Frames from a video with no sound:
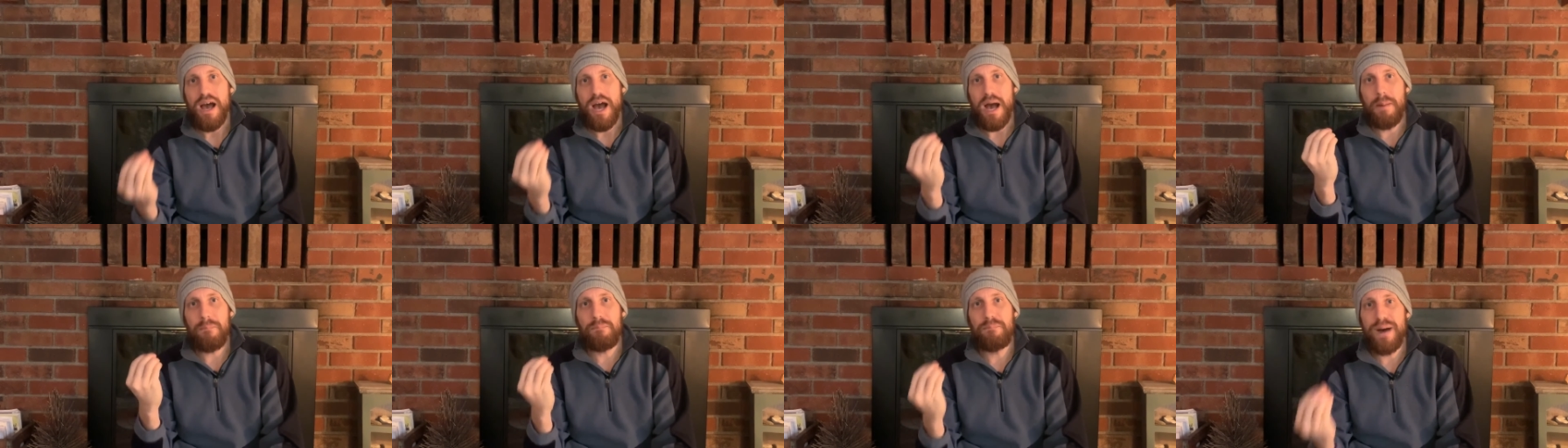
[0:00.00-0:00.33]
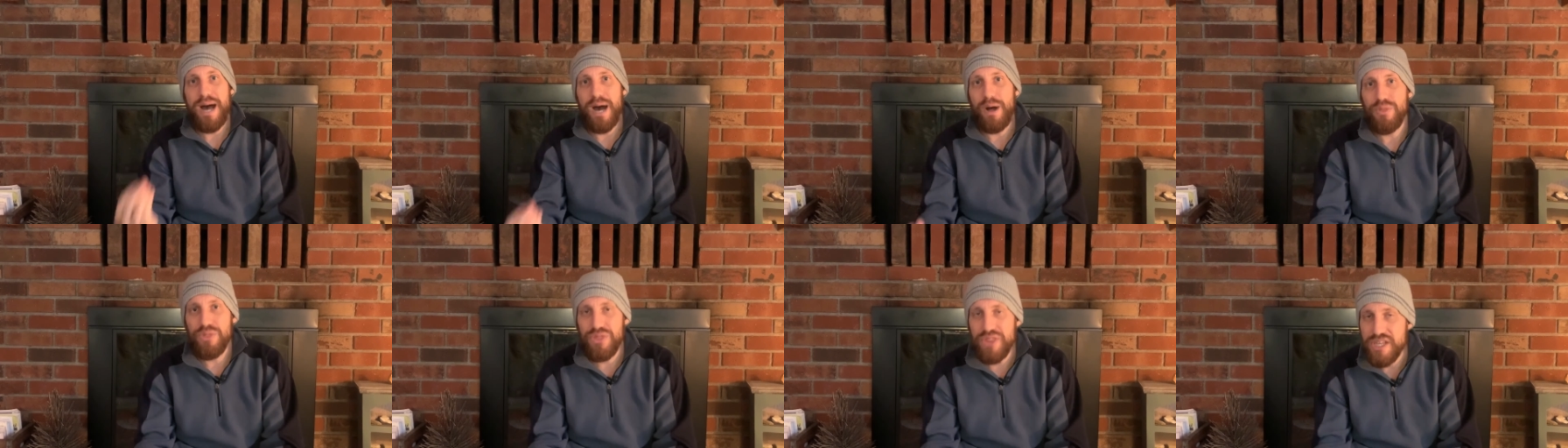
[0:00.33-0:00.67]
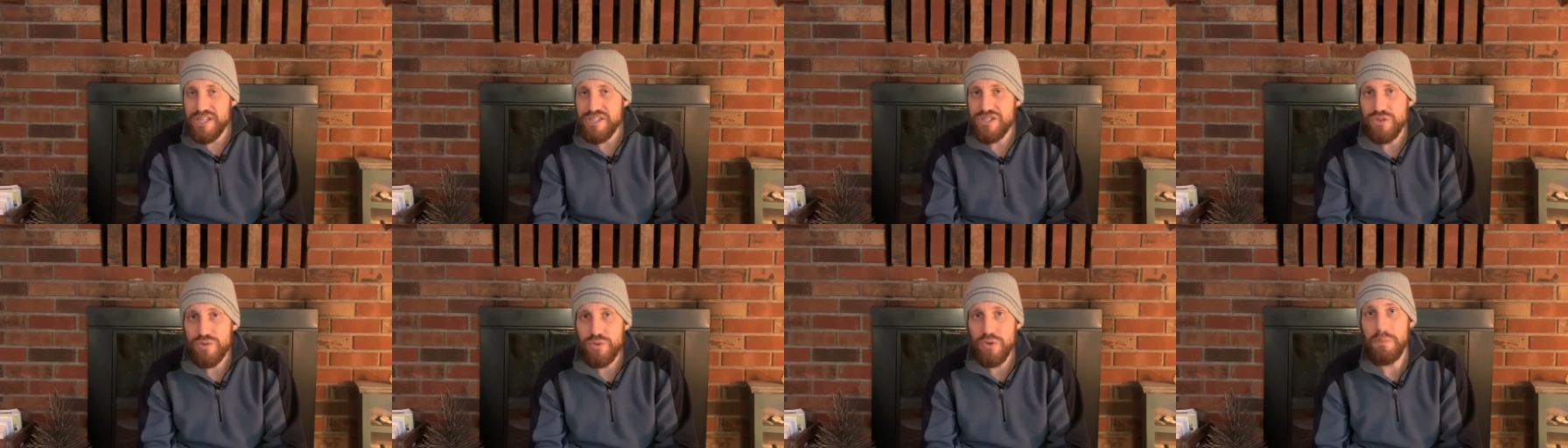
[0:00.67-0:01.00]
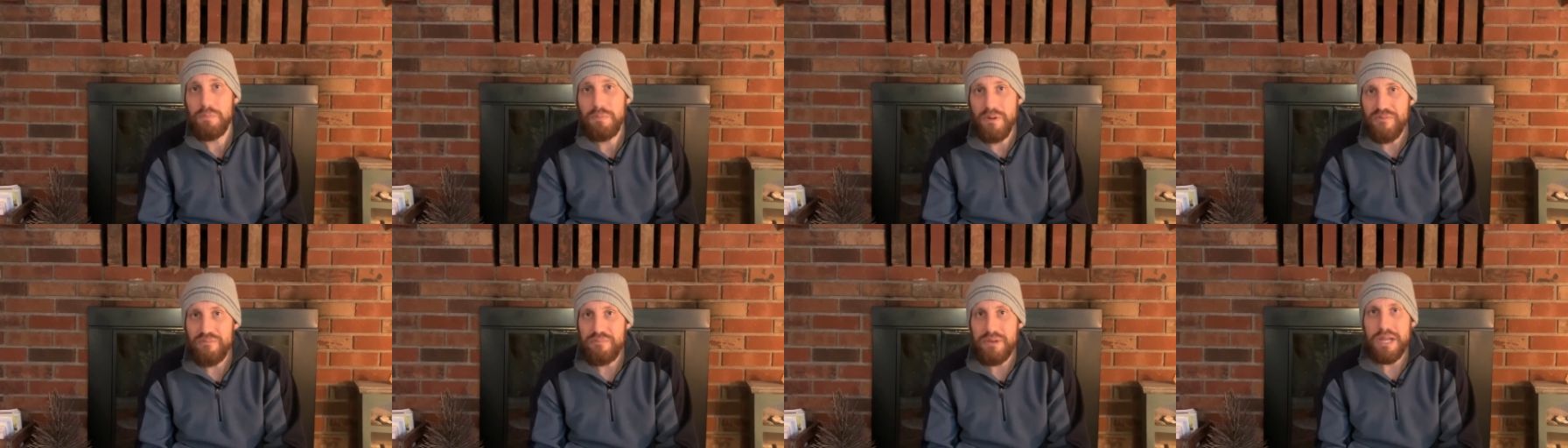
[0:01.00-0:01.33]
about this
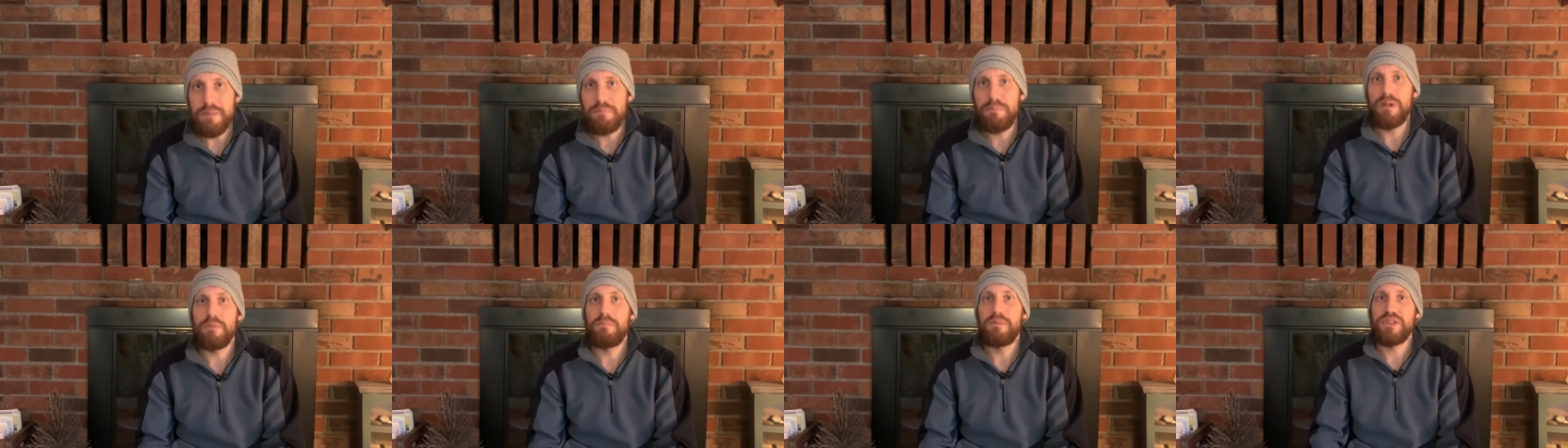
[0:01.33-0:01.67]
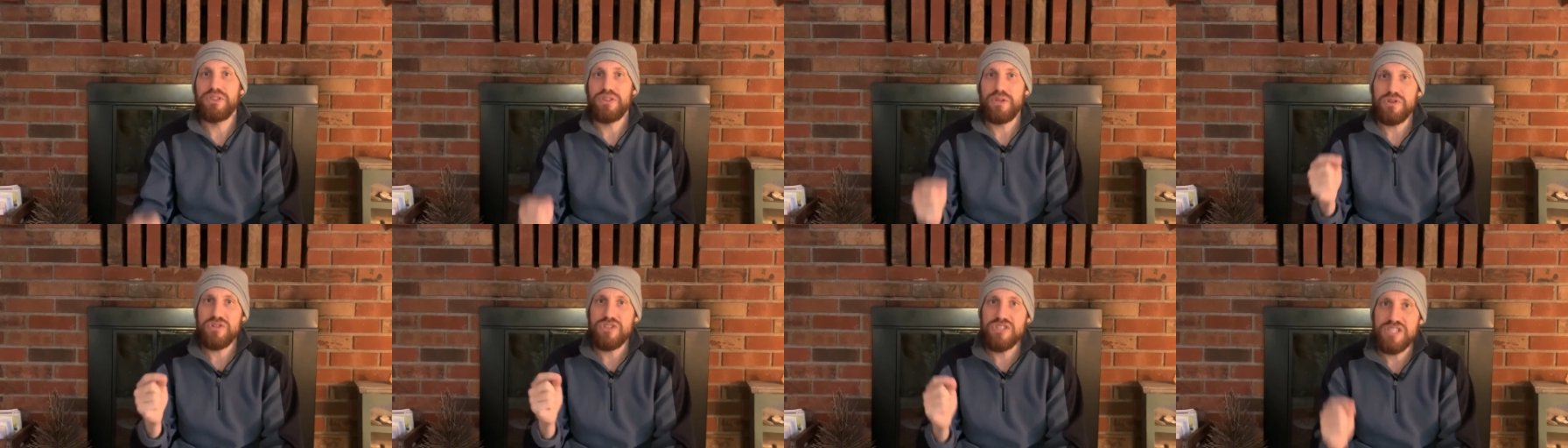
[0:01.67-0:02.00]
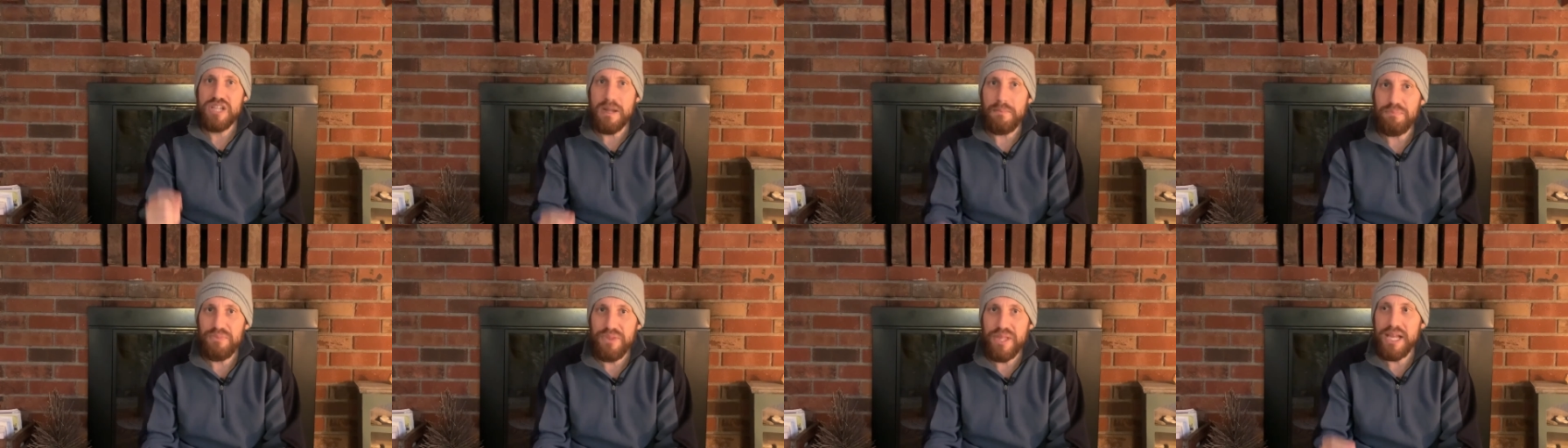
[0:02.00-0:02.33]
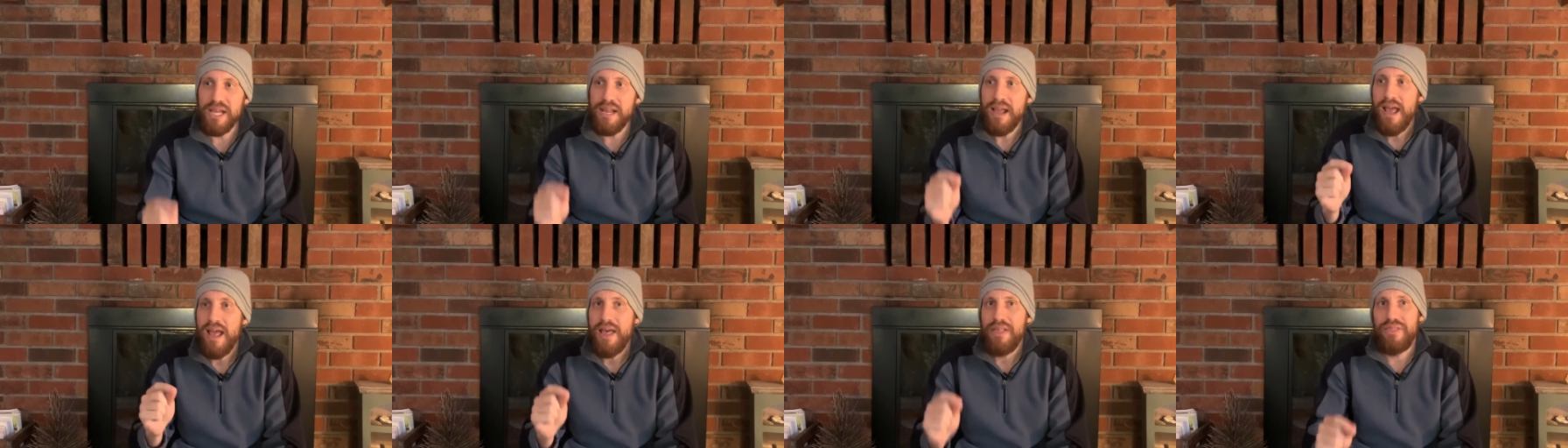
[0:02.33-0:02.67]
group of people, but there's
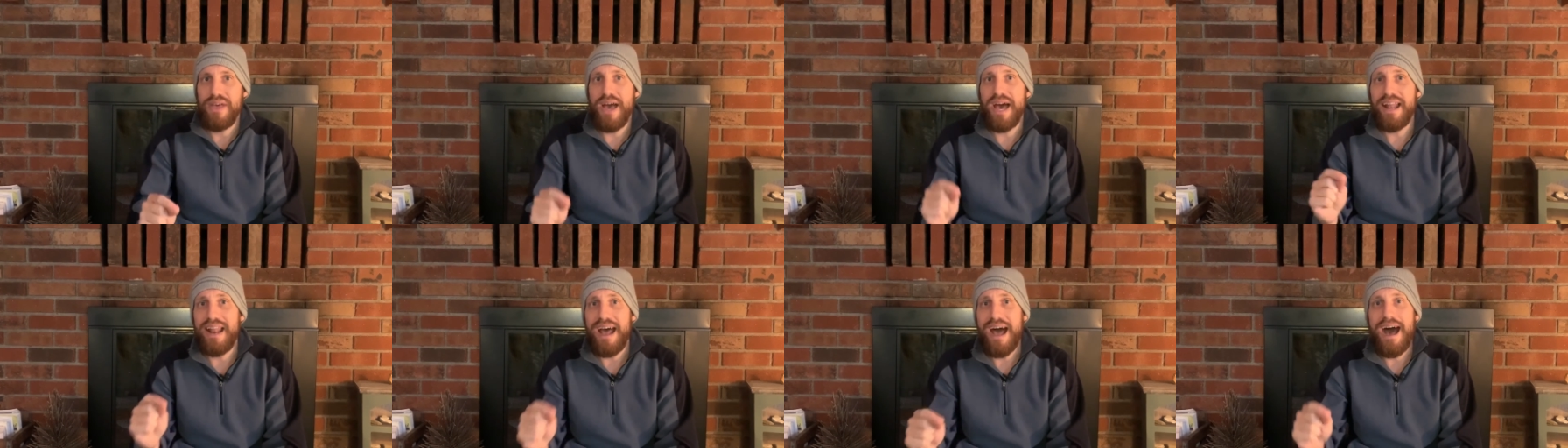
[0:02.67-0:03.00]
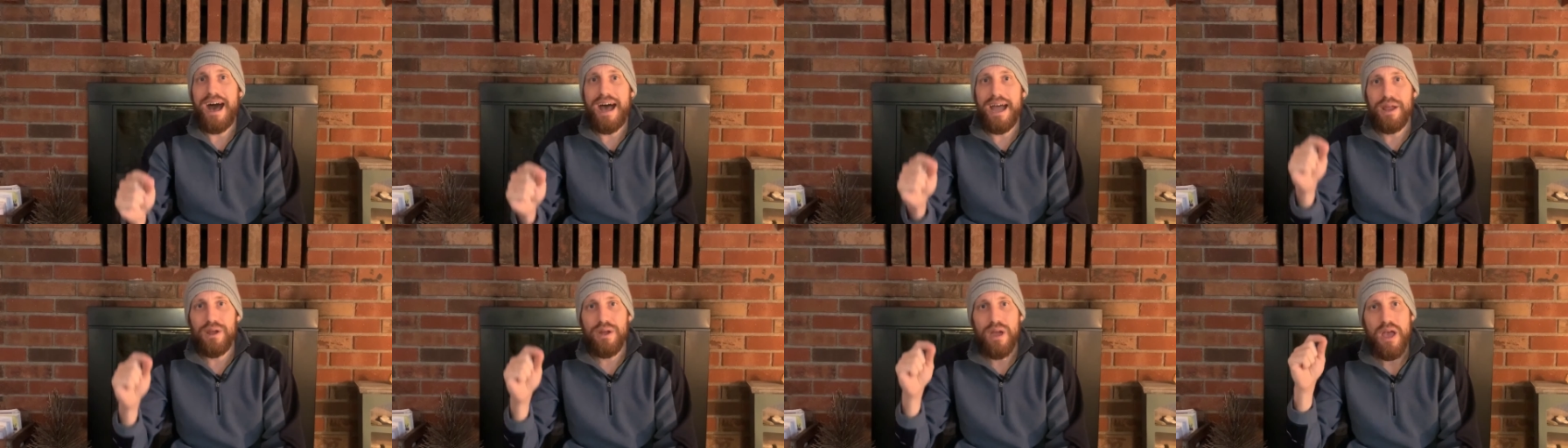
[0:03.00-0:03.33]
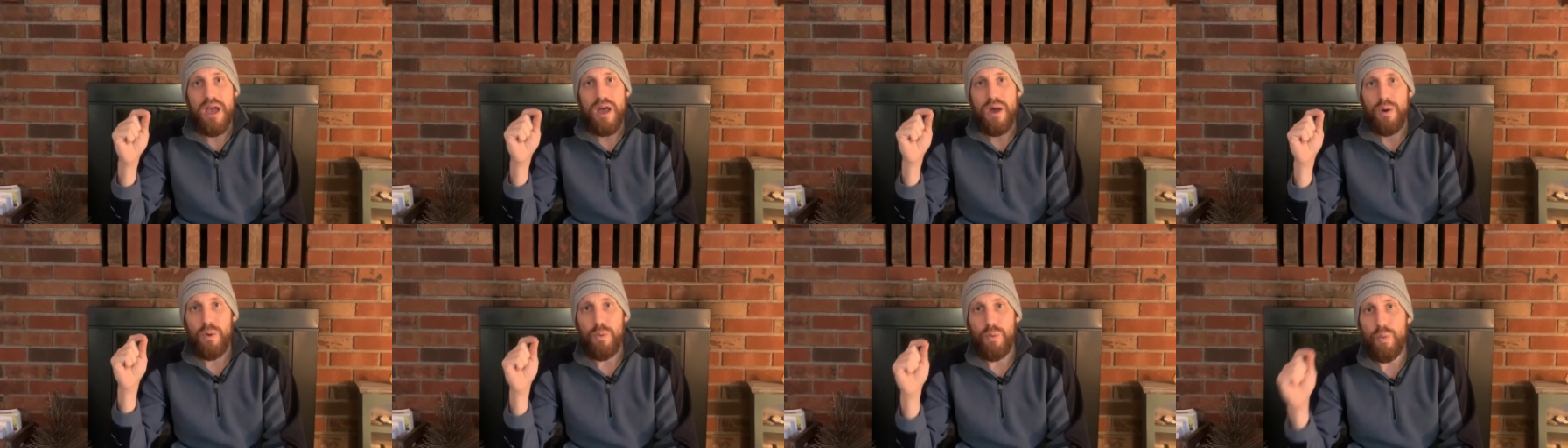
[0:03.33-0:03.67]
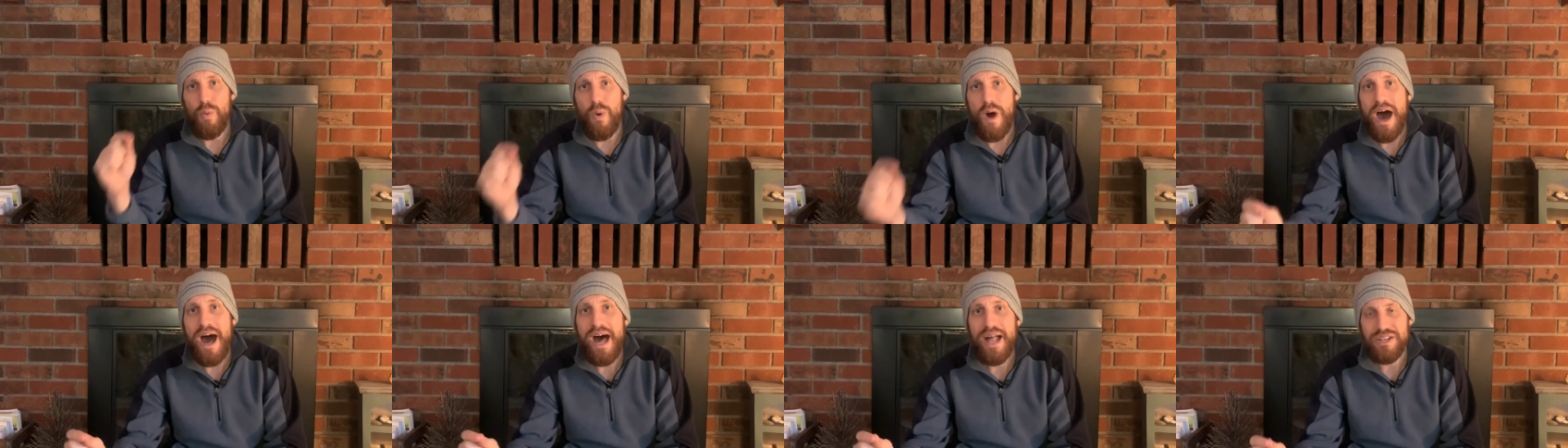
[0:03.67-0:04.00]
something that I
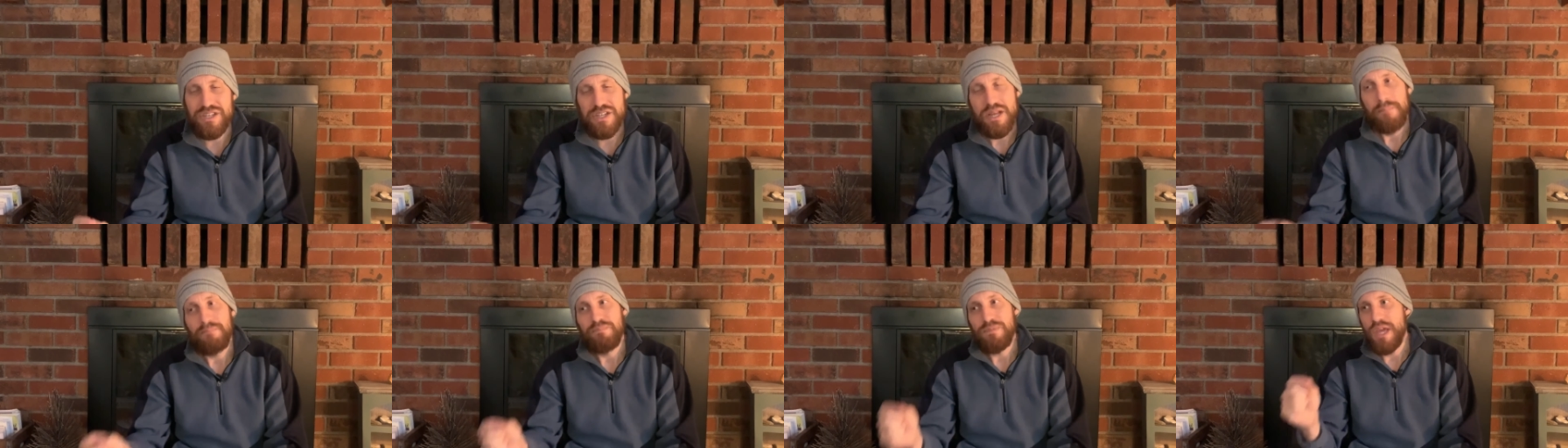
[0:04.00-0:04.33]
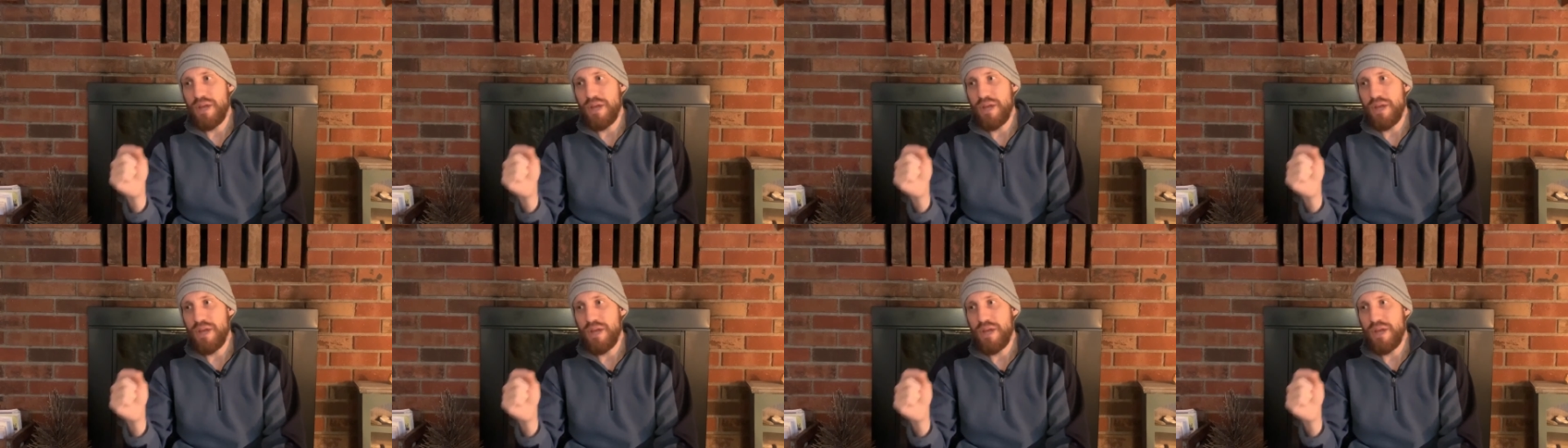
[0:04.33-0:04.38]
want.